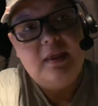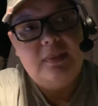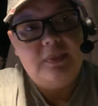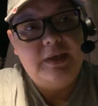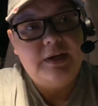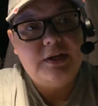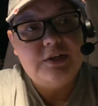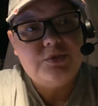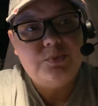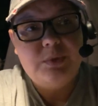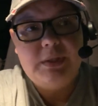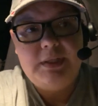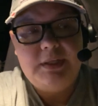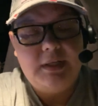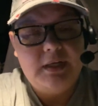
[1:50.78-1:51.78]
There's
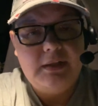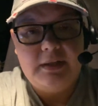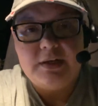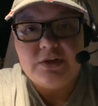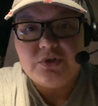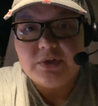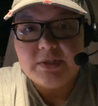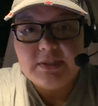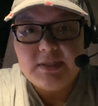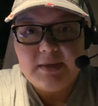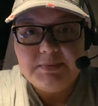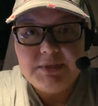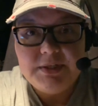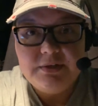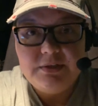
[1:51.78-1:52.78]
really not a lot of truck
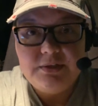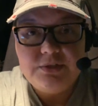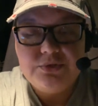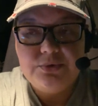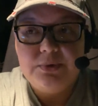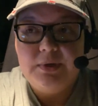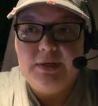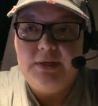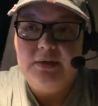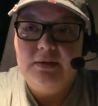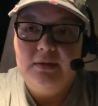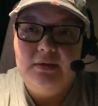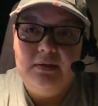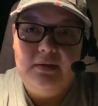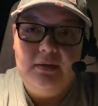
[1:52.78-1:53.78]
stops here in Detroit,
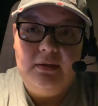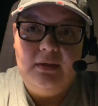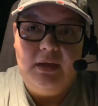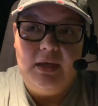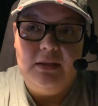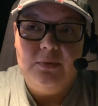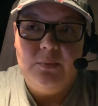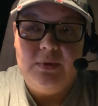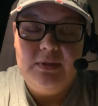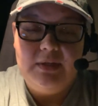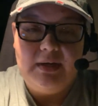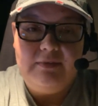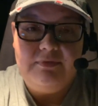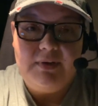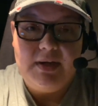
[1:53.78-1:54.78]
and the one that
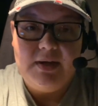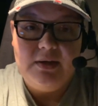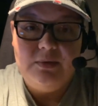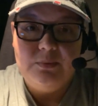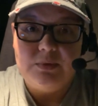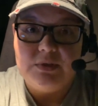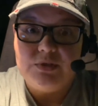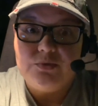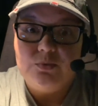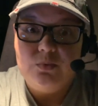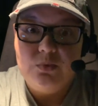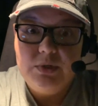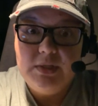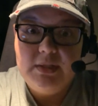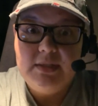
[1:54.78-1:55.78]
I found was
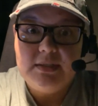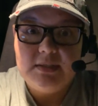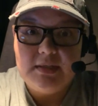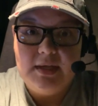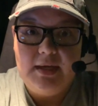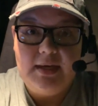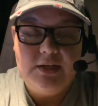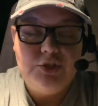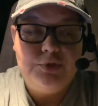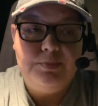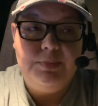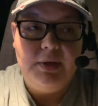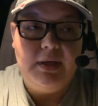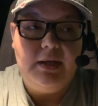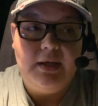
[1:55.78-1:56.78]
really sketch,
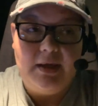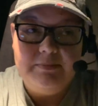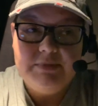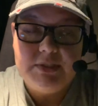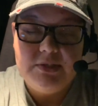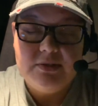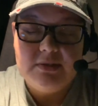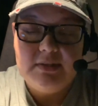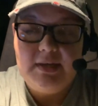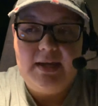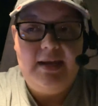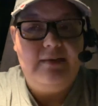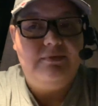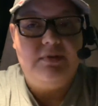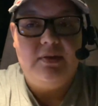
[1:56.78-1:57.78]
but I'm still
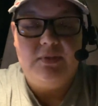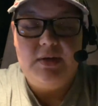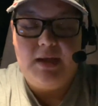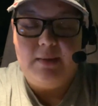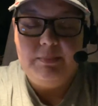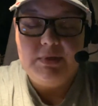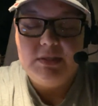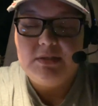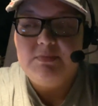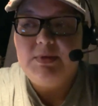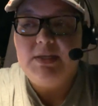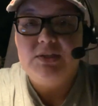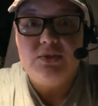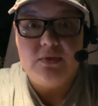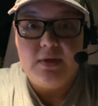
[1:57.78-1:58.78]
safe. Nothing happened to
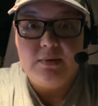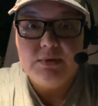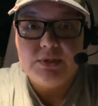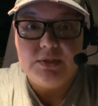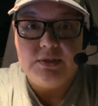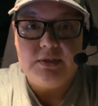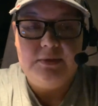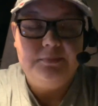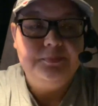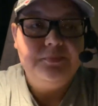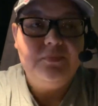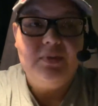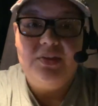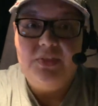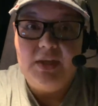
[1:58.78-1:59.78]
me, so that was good.
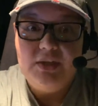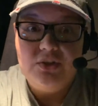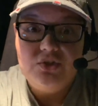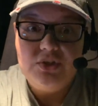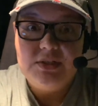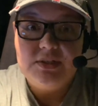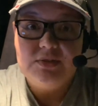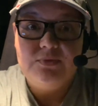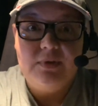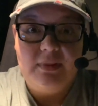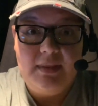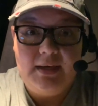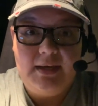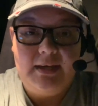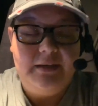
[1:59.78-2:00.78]
Thank you, Jesus, for
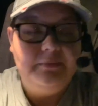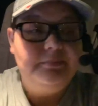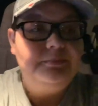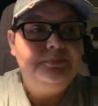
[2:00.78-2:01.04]
that.